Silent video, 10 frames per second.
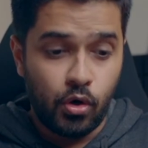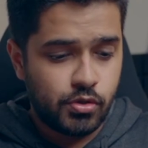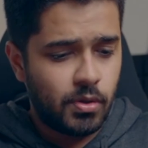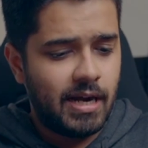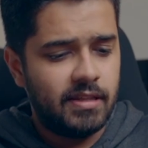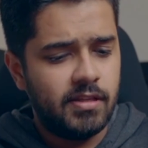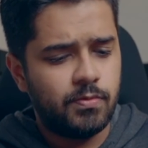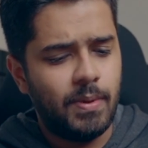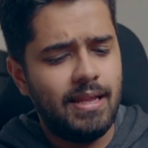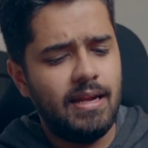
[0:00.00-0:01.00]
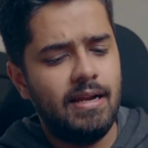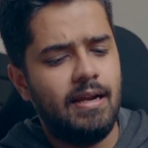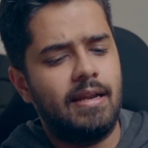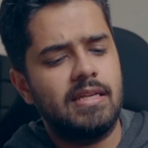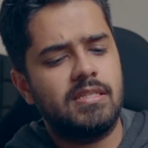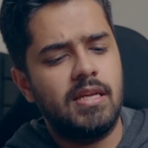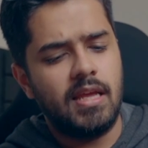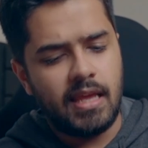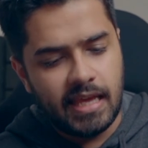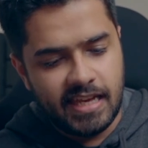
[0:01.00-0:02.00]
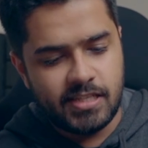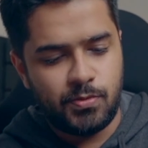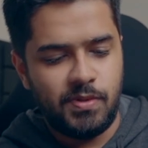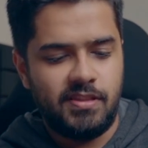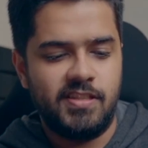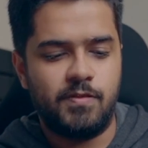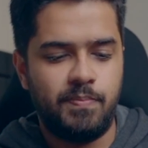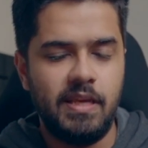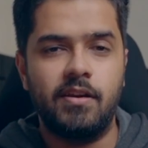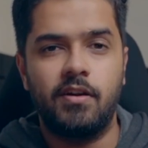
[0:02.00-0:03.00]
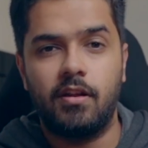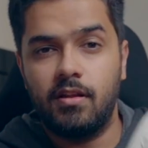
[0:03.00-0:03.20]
also get this very interesting case with this speaker.